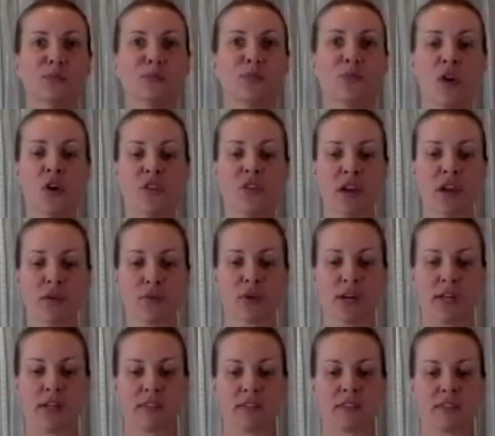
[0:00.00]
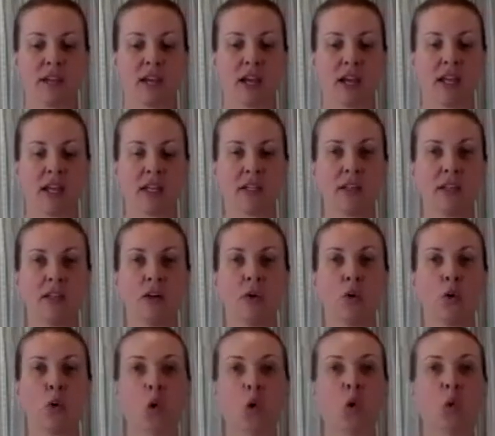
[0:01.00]
On that right side,
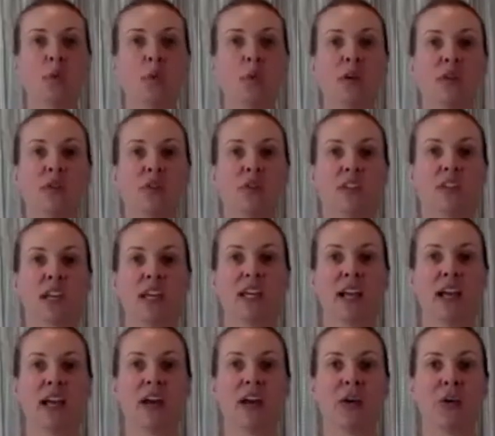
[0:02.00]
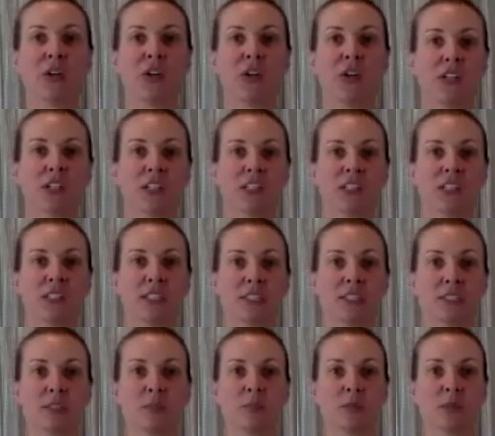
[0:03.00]
open mouth, sigh out. We call that a
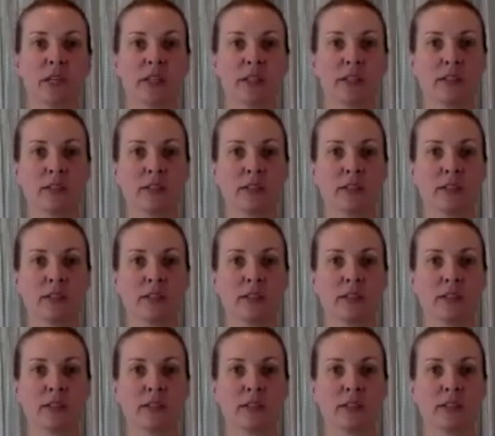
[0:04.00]
cleansing breath.